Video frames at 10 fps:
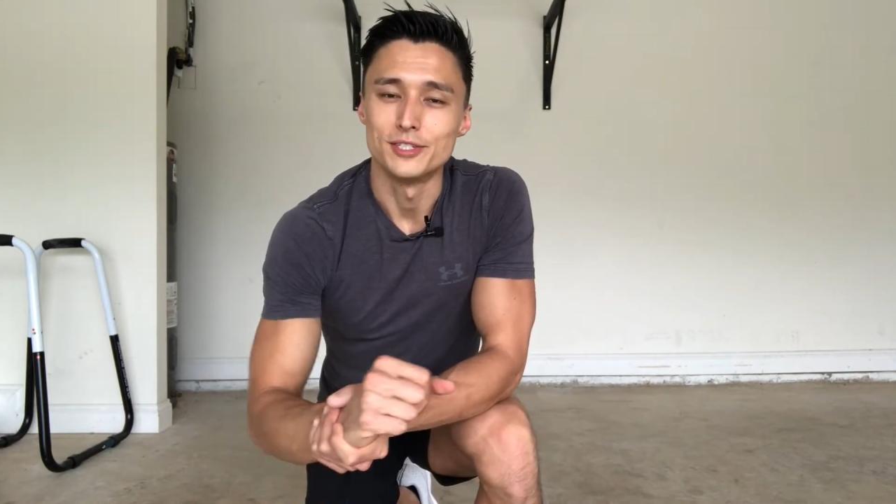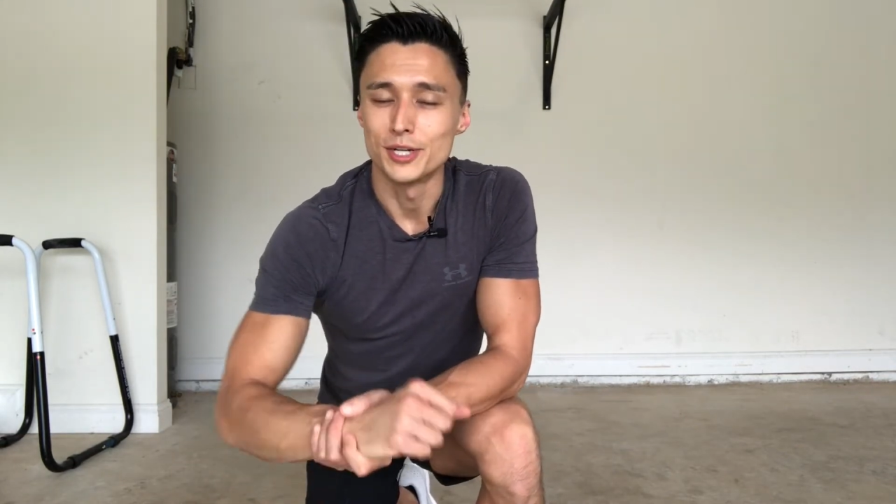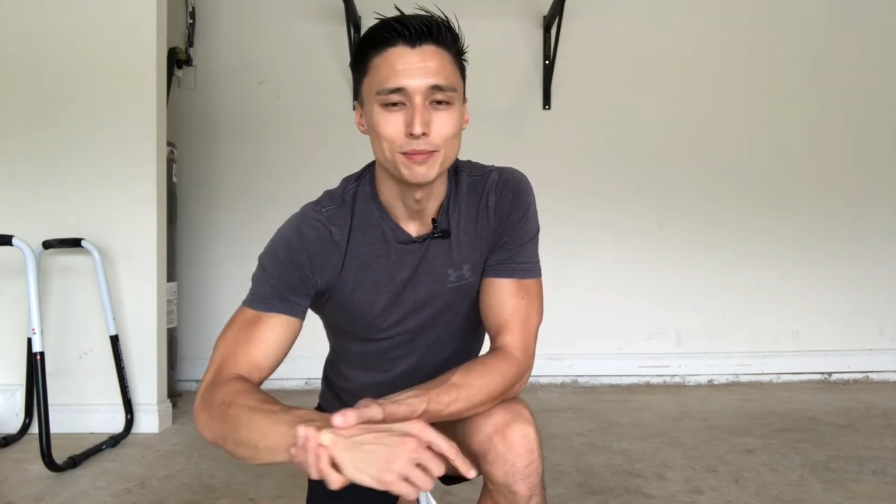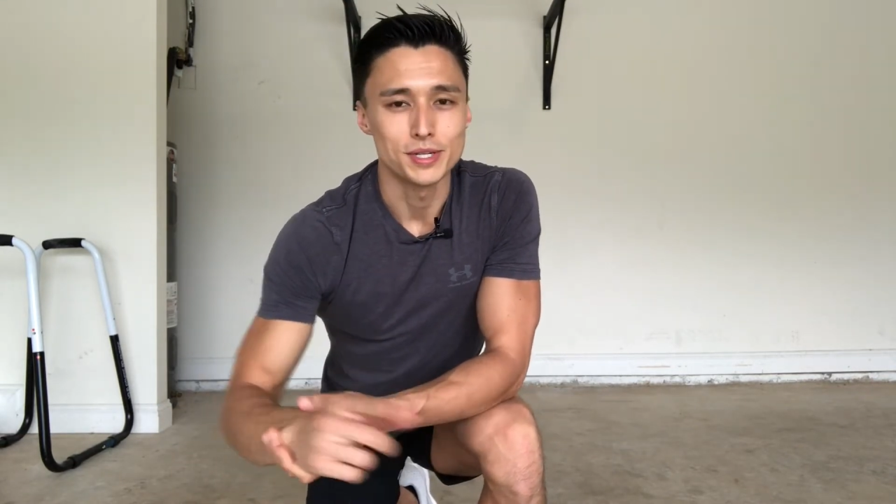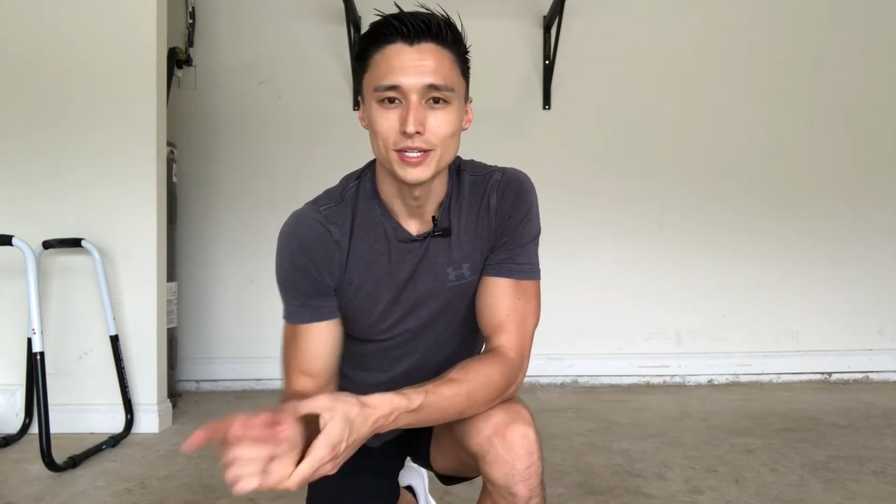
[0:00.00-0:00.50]

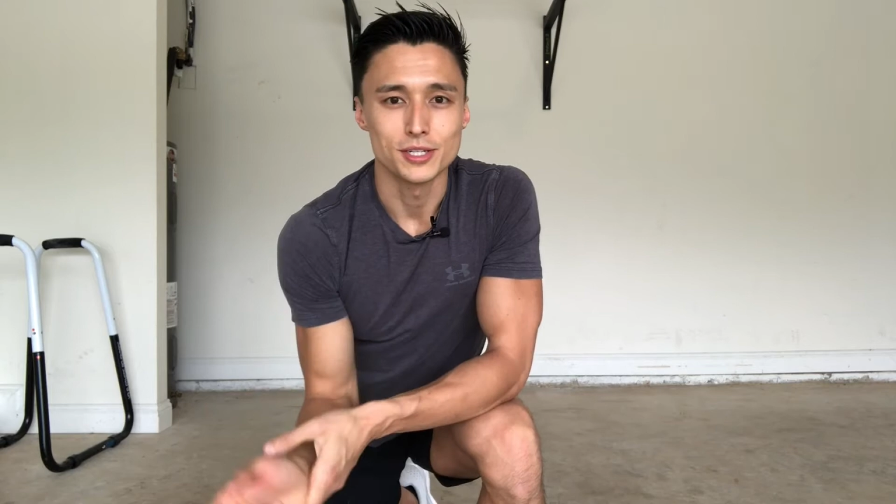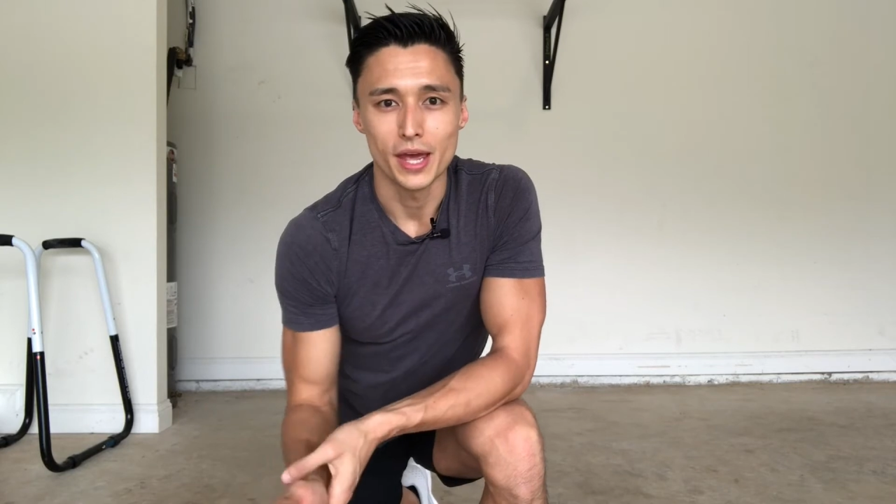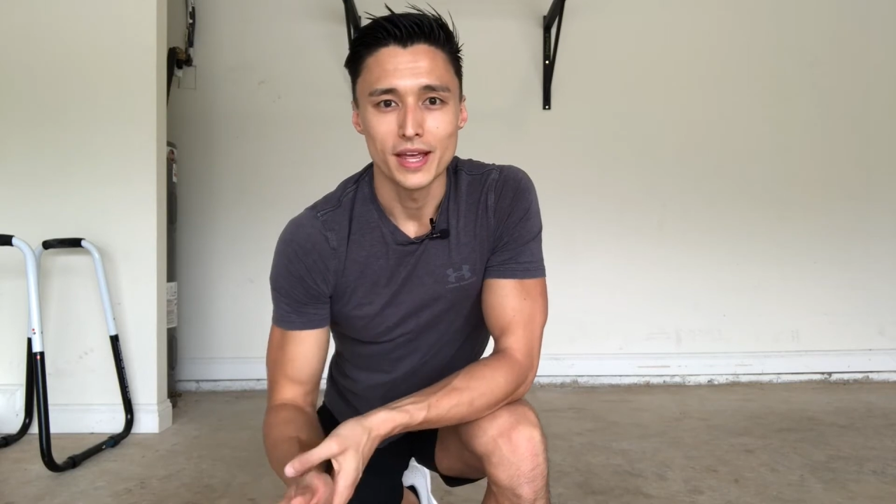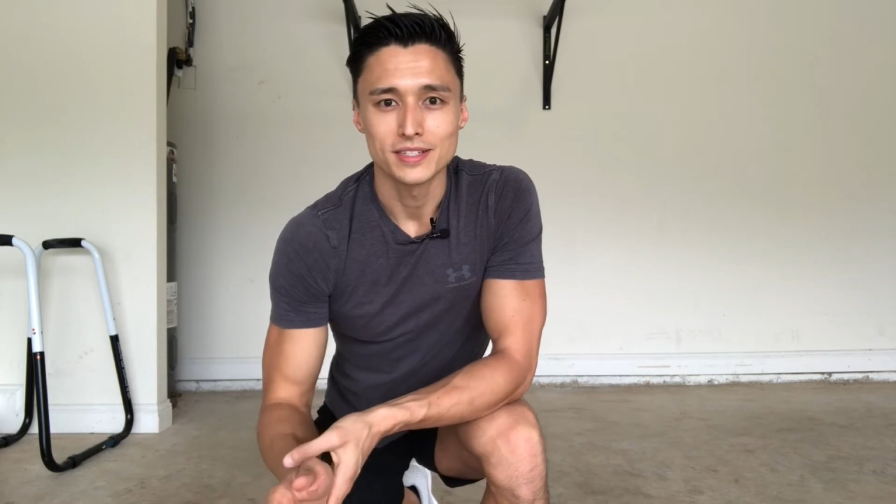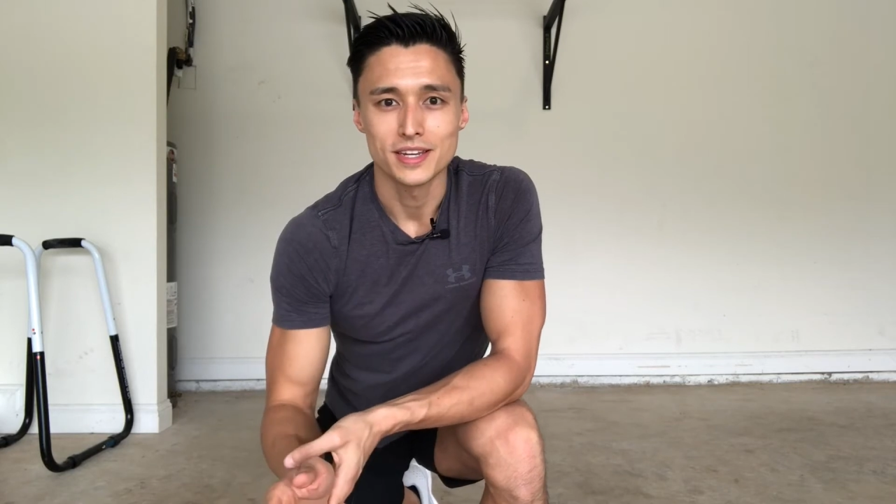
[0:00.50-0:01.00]
jumped into
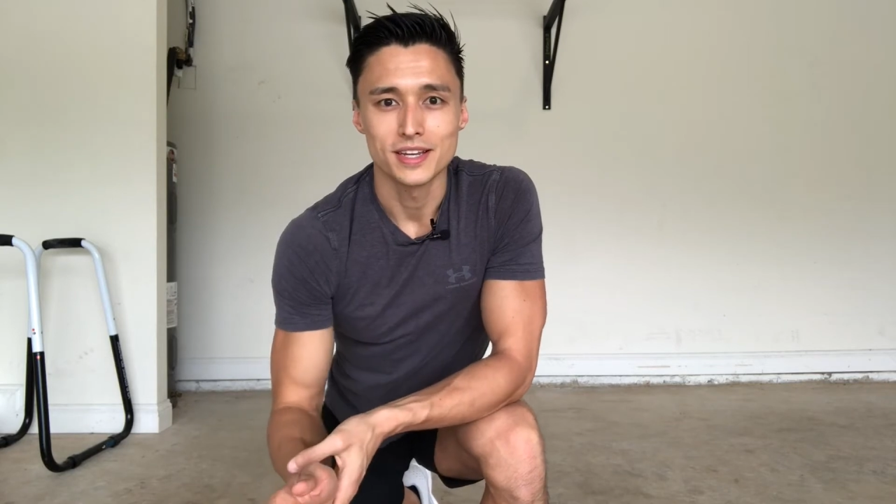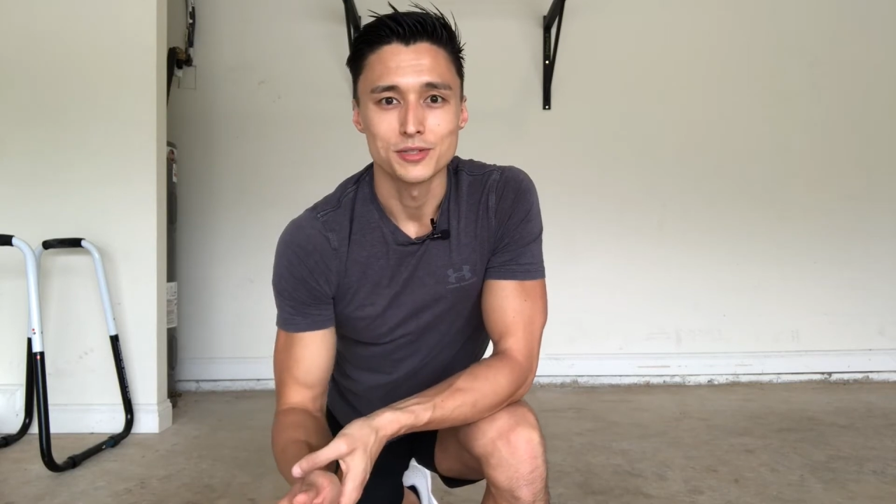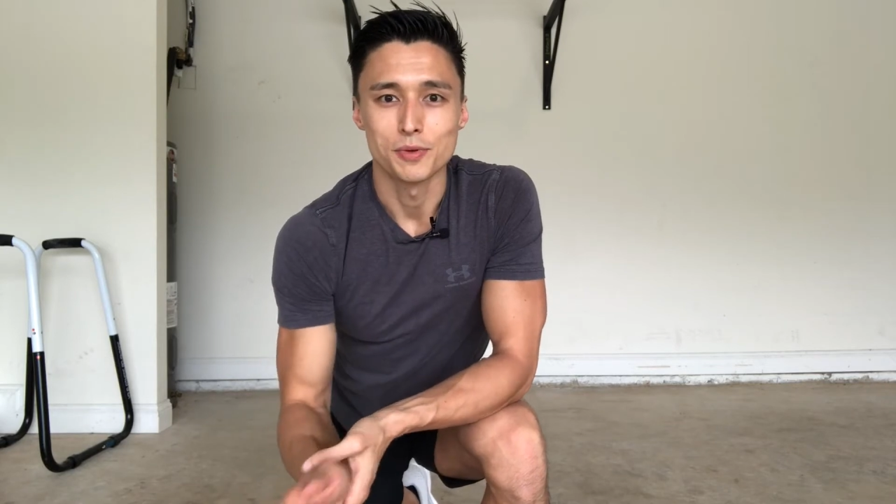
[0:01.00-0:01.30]
handstands